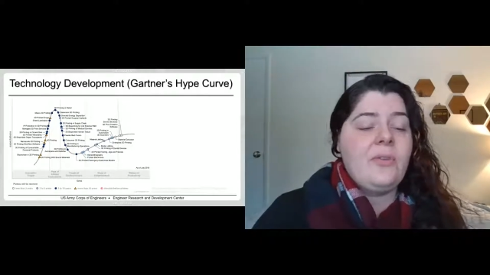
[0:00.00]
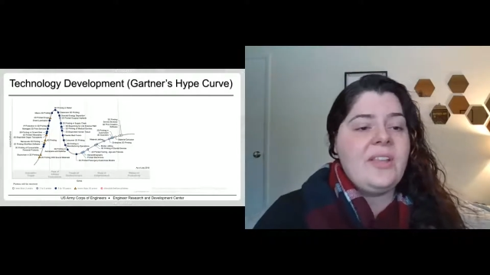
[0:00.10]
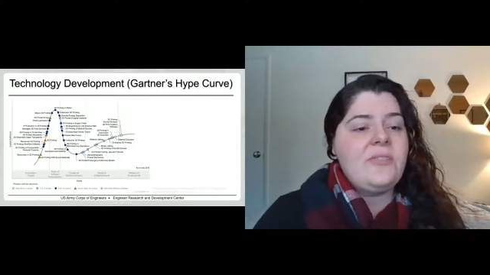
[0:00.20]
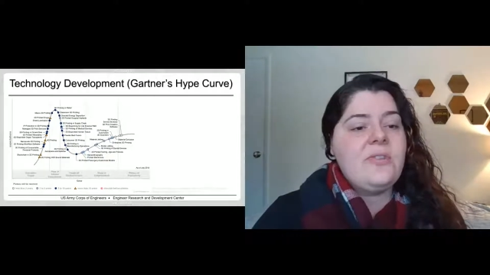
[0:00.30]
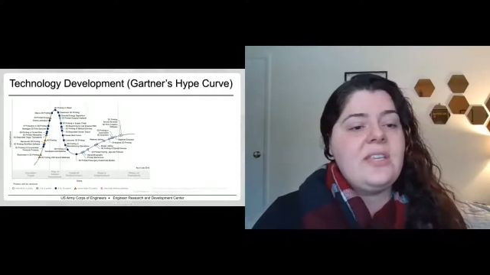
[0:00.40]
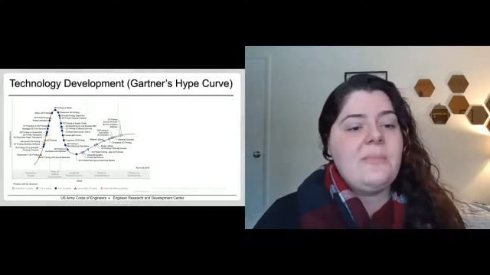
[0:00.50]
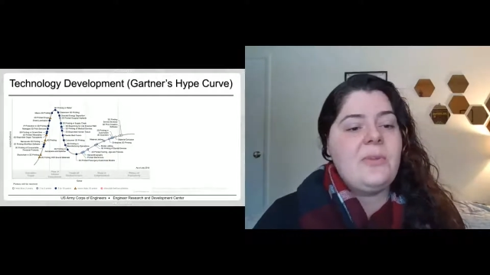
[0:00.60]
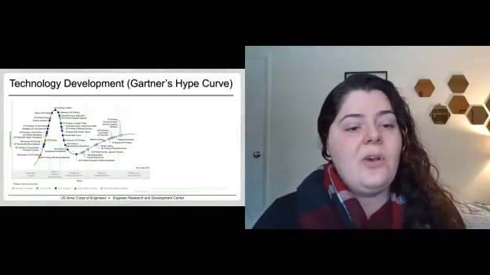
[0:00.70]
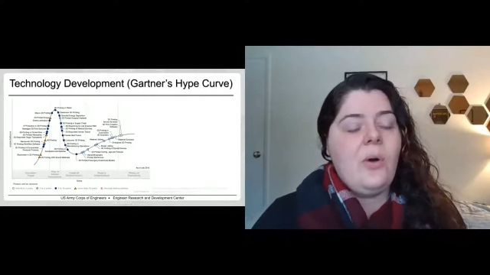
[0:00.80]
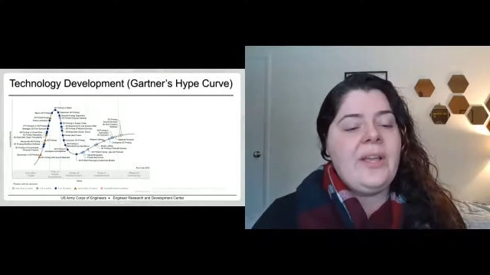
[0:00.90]
So as you
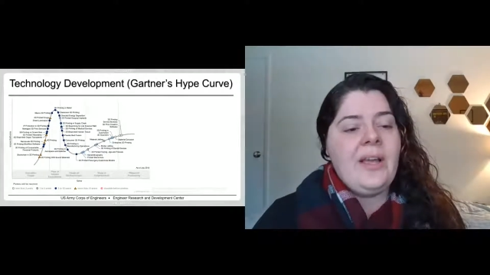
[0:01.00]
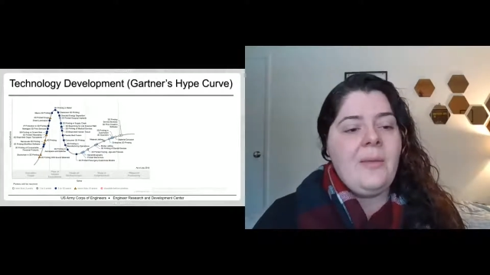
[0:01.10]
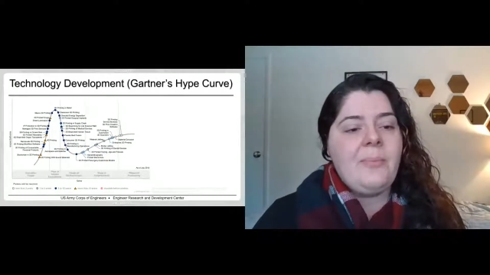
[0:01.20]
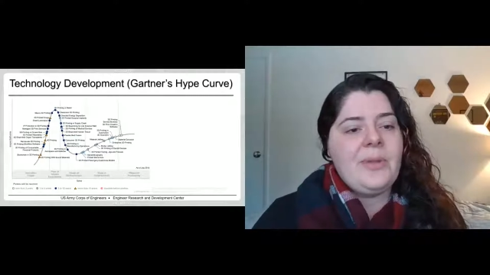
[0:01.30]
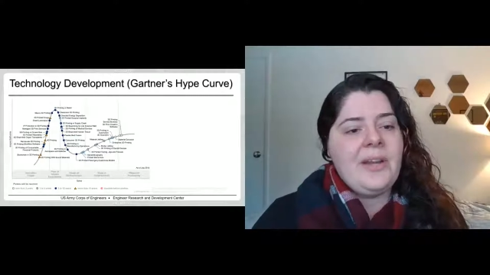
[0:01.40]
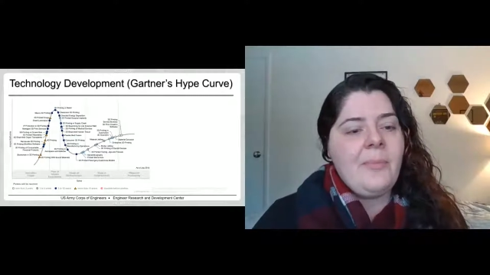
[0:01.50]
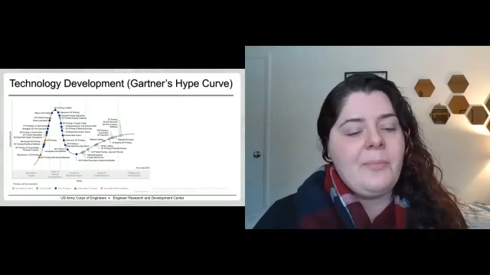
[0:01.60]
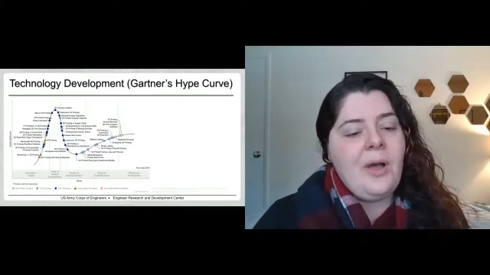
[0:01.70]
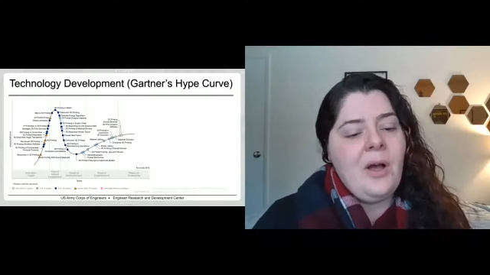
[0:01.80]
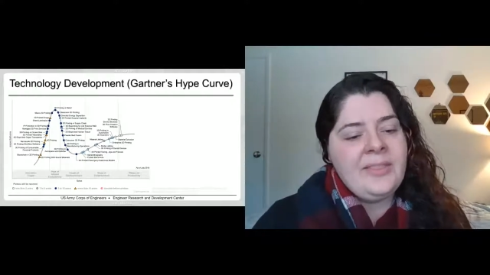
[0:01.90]
keep going up and
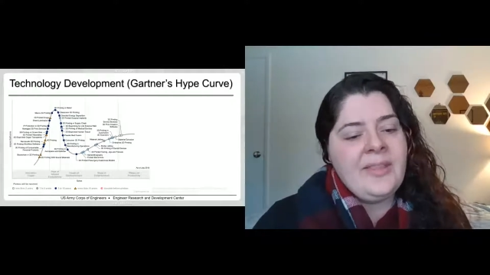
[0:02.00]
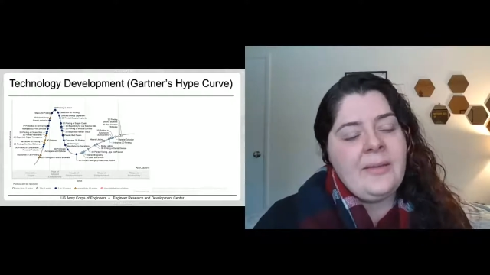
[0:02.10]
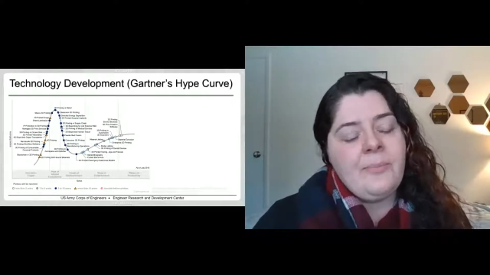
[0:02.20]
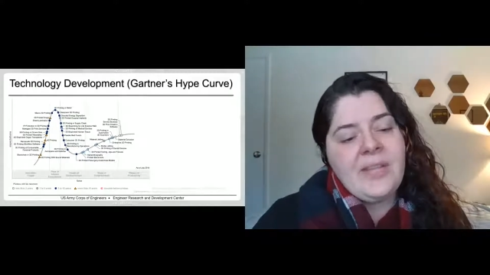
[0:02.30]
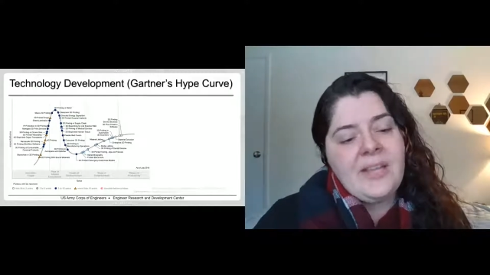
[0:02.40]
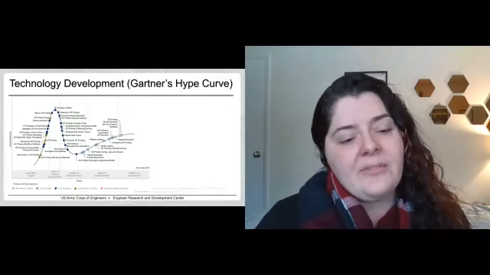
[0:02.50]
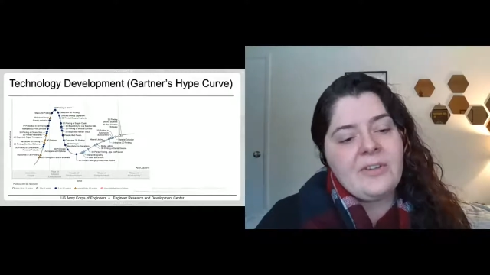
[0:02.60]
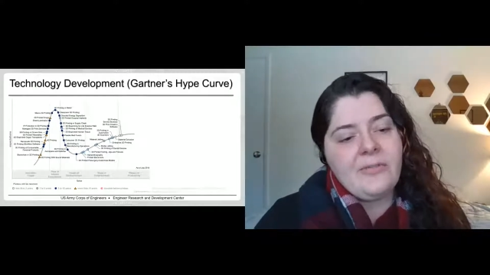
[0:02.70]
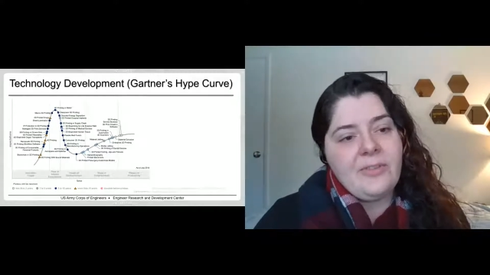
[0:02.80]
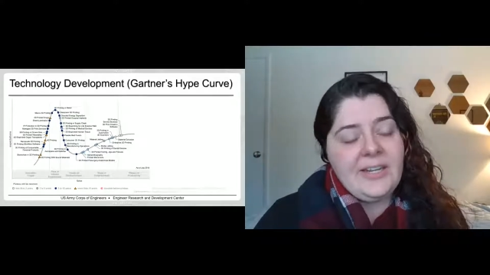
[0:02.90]
up on that peak of
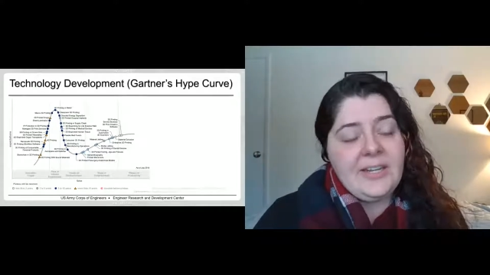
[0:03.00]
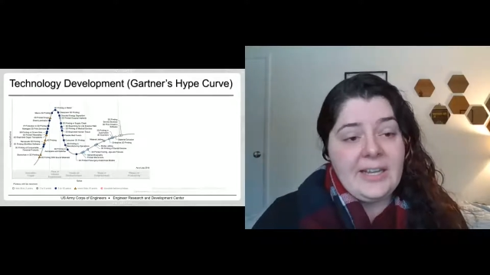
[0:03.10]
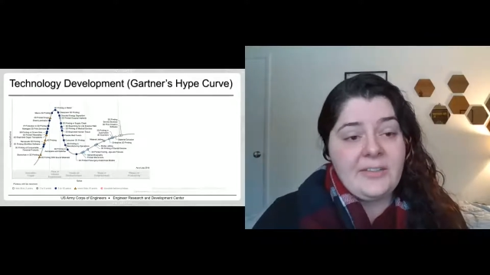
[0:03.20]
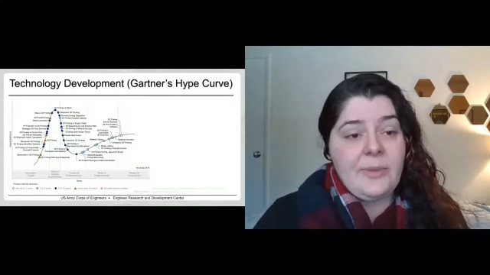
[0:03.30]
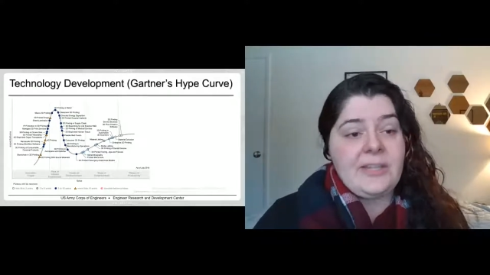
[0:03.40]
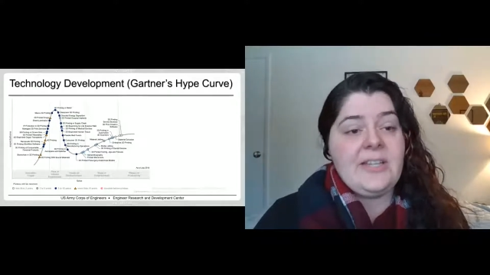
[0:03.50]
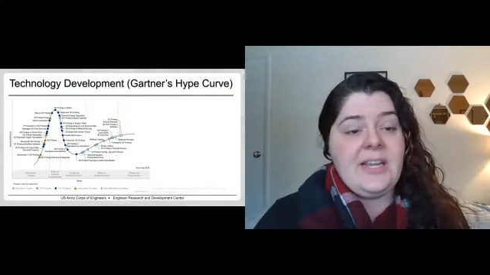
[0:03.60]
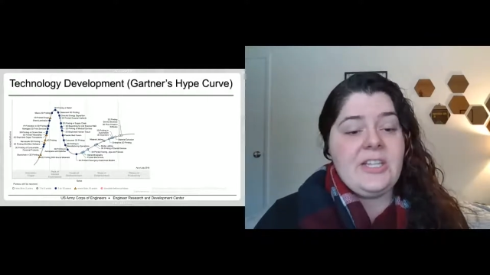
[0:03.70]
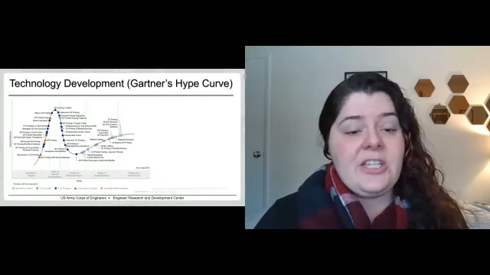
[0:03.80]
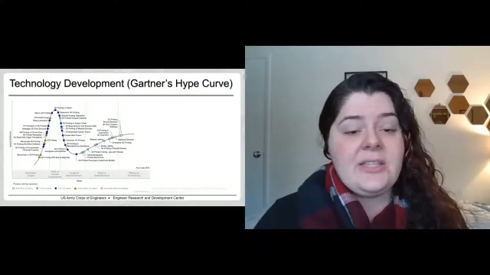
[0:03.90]
inflated
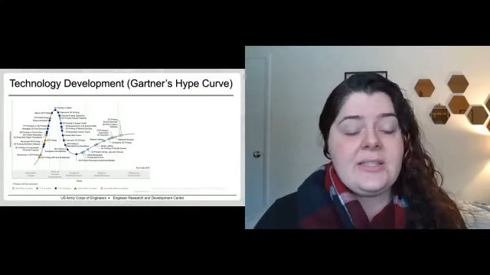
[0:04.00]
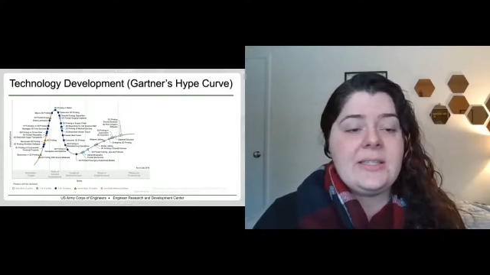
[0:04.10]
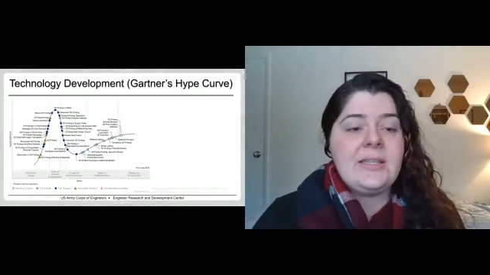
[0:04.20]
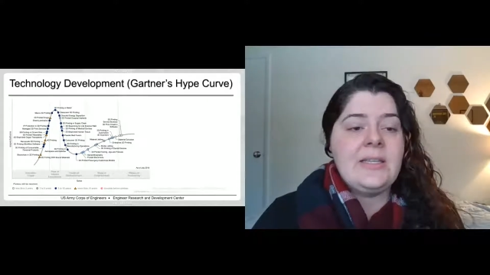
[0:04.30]
expectations,